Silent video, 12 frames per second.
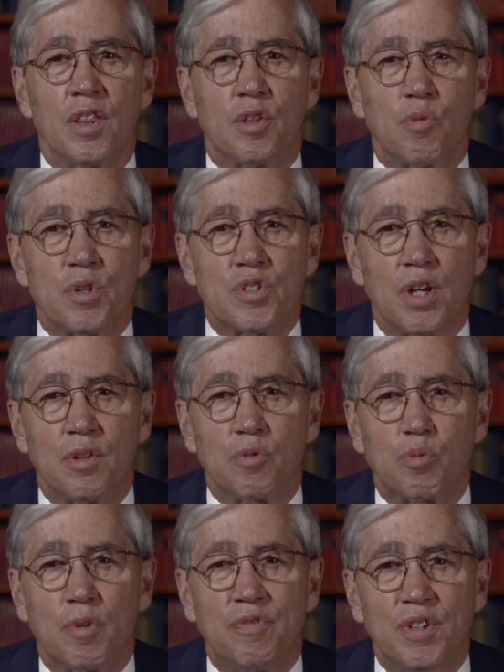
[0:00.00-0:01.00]
The
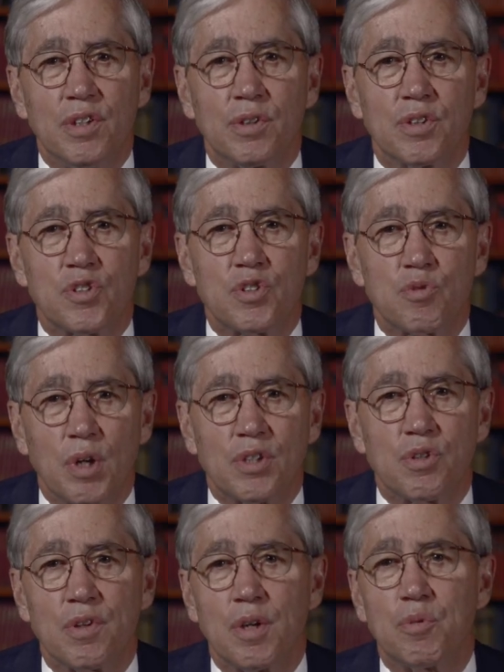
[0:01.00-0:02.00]
result revealed a
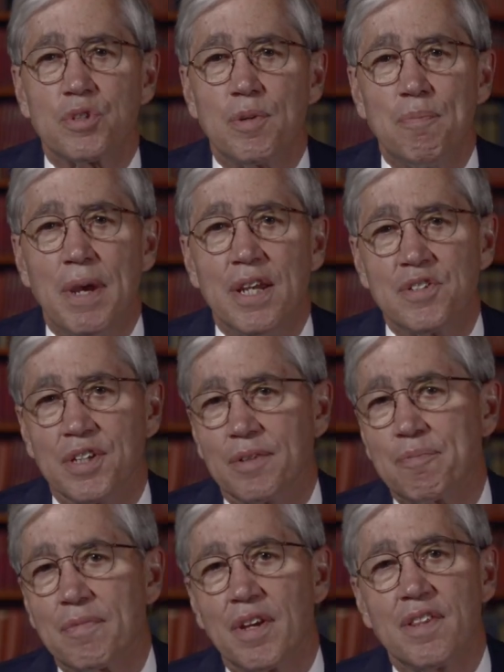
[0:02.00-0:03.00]
structure that was
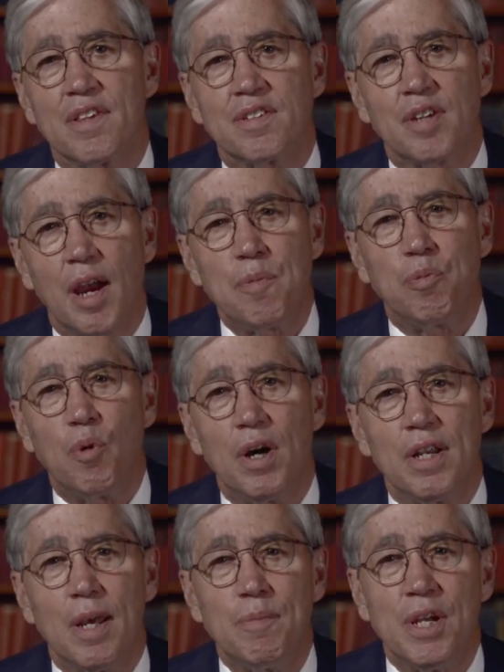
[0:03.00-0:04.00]
amazing. The type
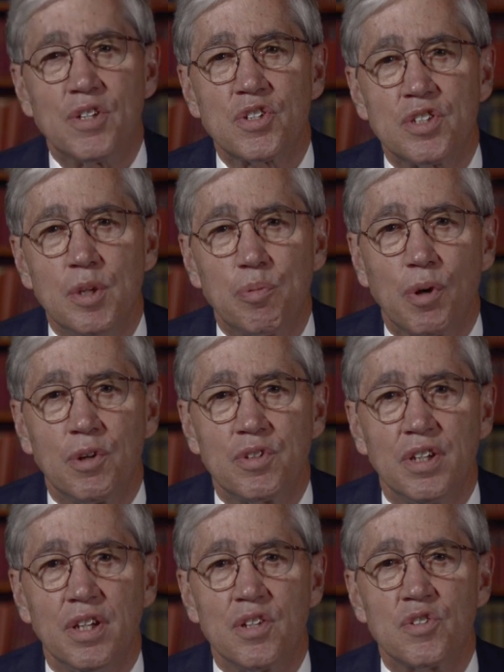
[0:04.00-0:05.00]
1 MHC
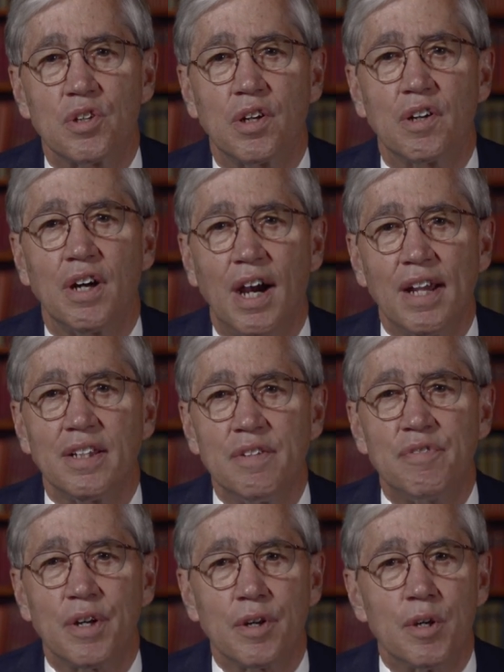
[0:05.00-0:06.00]
proteins are highly
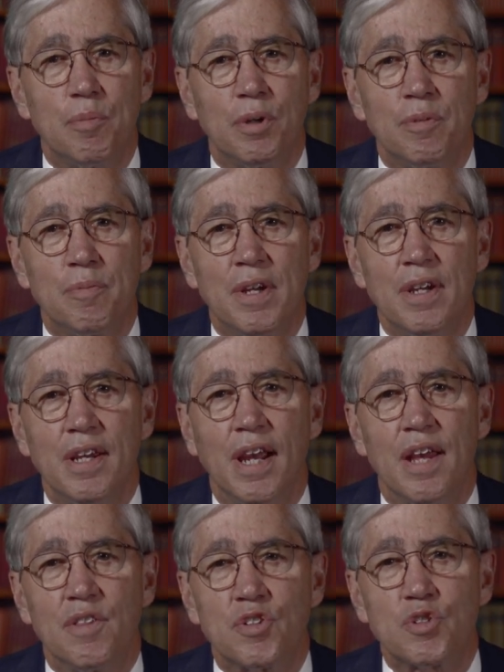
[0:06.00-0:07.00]
variable,
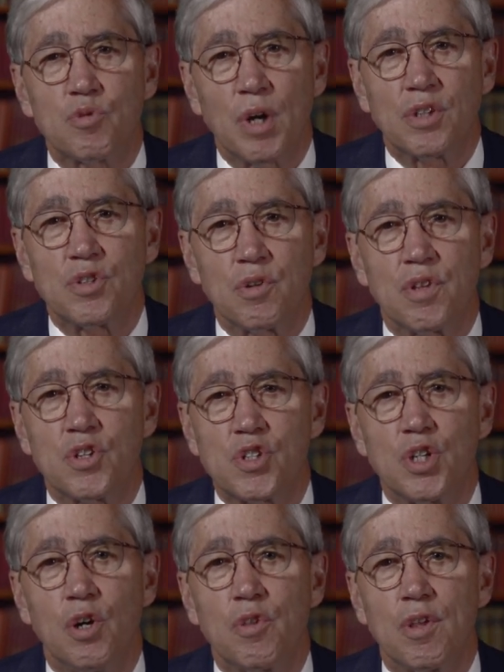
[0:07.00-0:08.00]
and the structure that
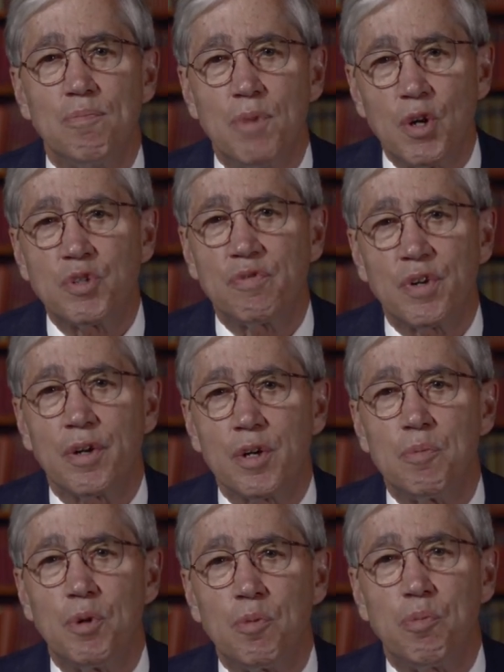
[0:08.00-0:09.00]
showed the most
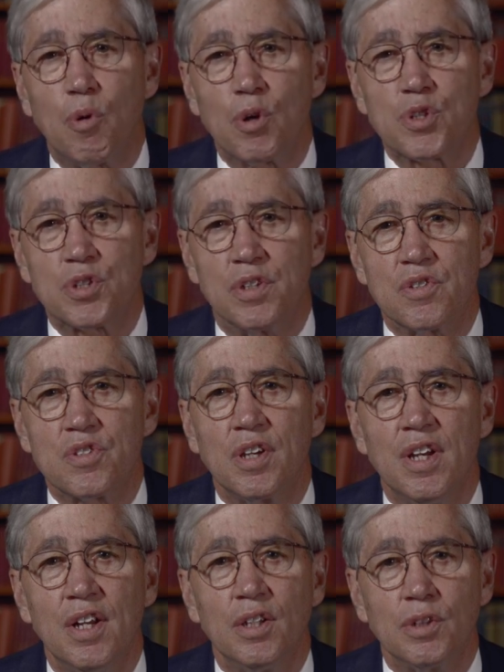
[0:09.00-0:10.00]
variable portions
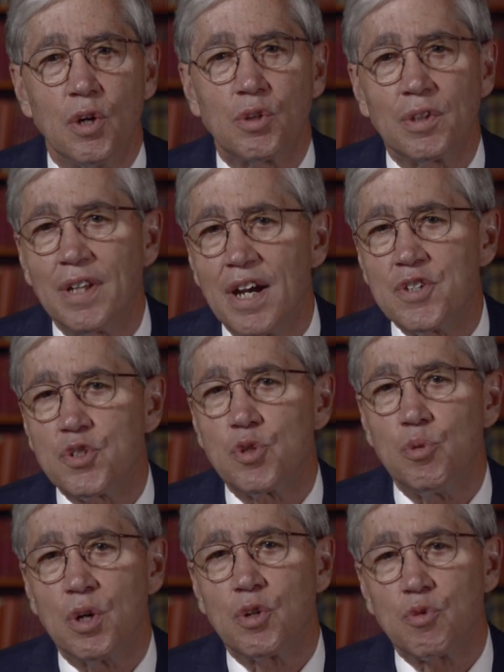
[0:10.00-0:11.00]
localized
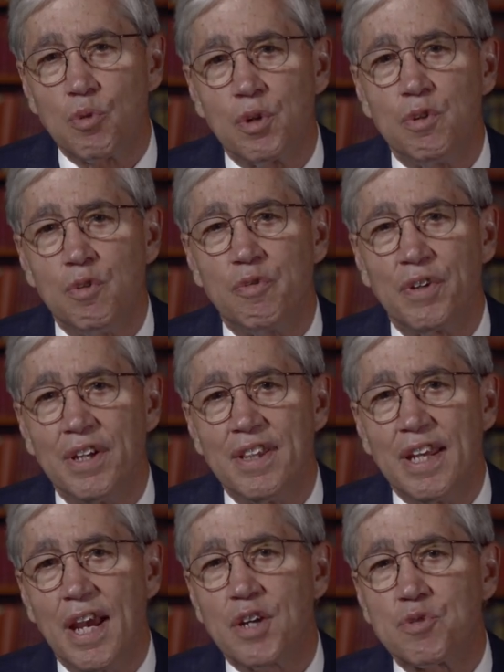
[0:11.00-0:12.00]
to a groove in
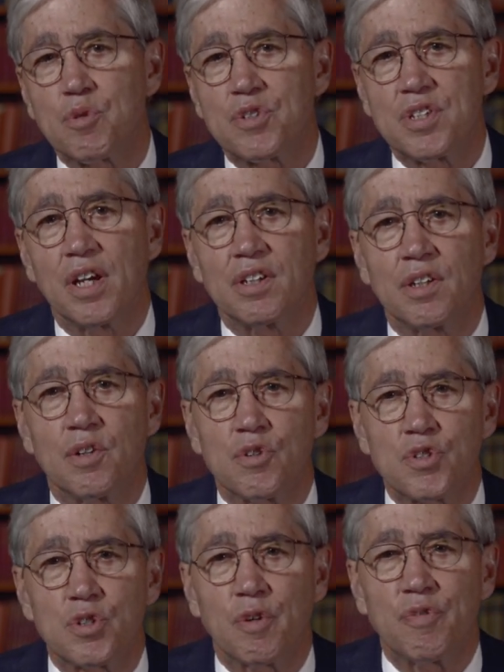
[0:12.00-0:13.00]
the
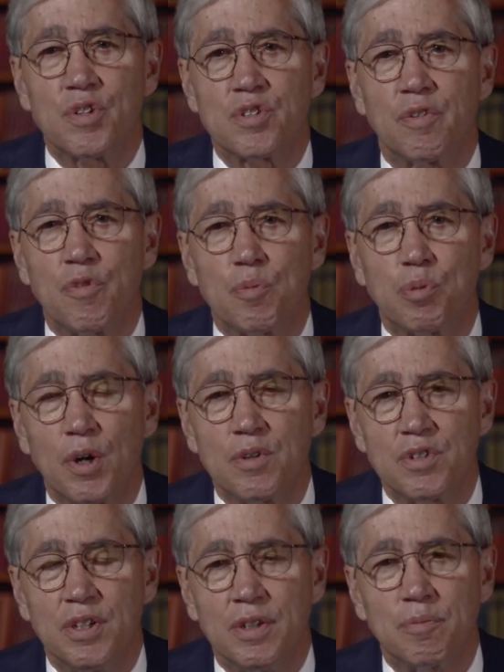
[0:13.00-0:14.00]
extracellular surface of the
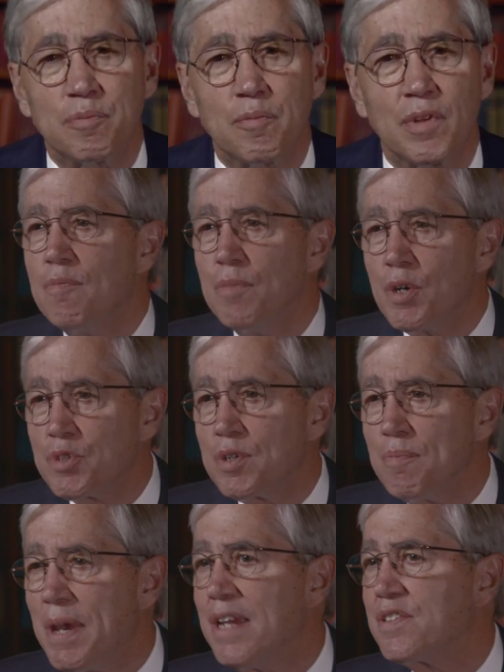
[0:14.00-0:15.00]
protein. Most
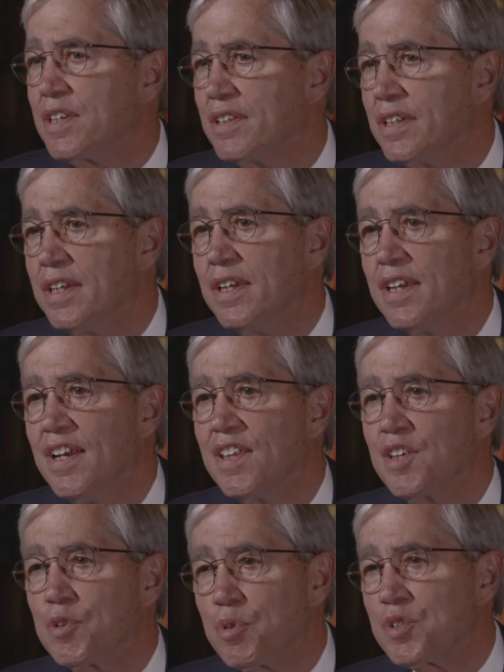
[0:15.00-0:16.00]
amazingly,
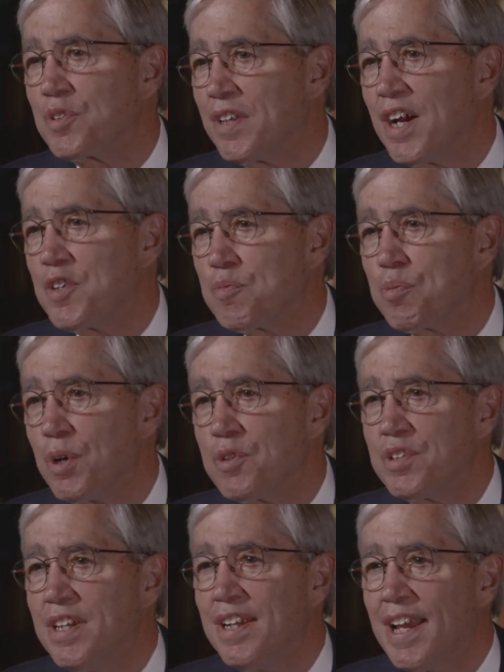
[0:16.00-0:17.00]
the crystallized
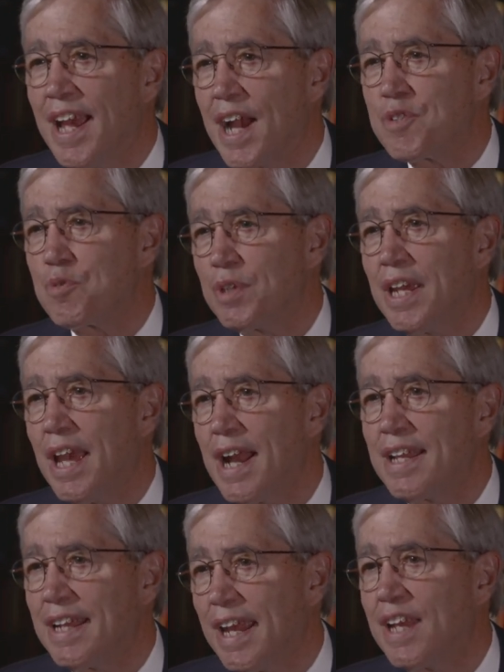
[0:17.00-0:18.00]
protein actually
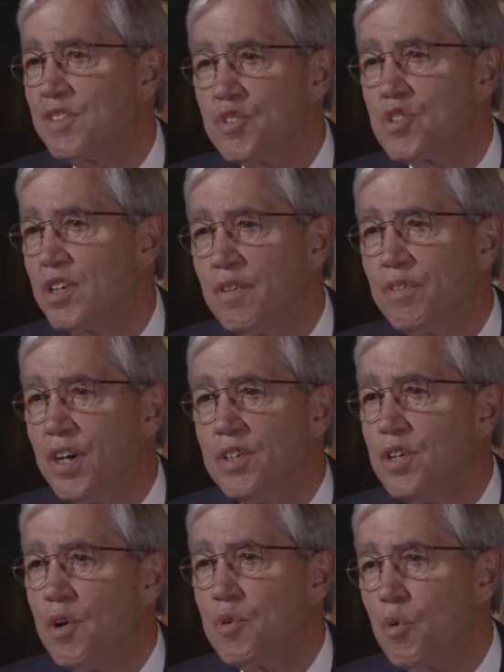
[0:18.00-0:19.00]
had an antigen of
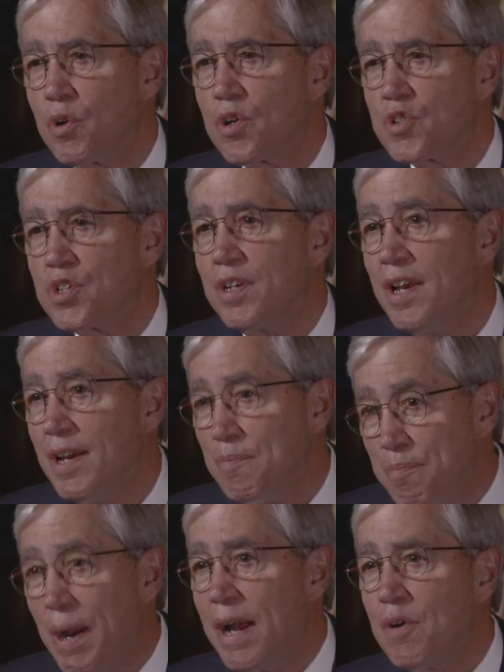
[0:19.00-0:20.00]
unknown origin
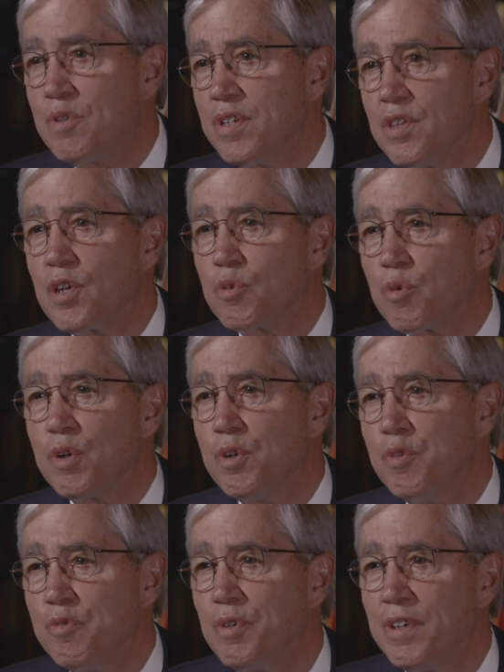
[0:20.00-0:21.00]
bound in the
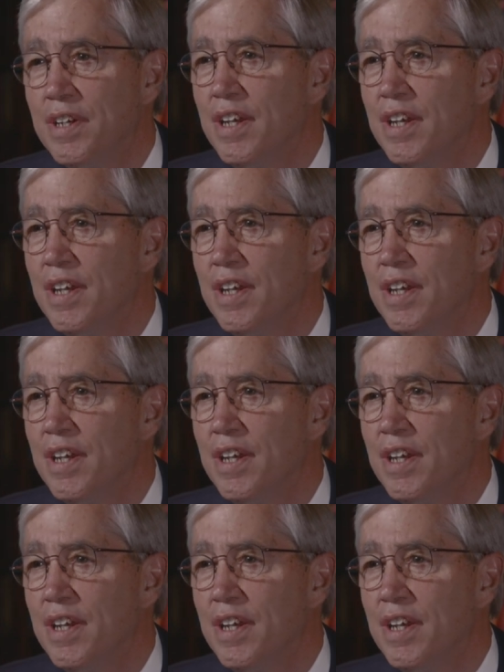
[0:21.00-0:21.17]
groove.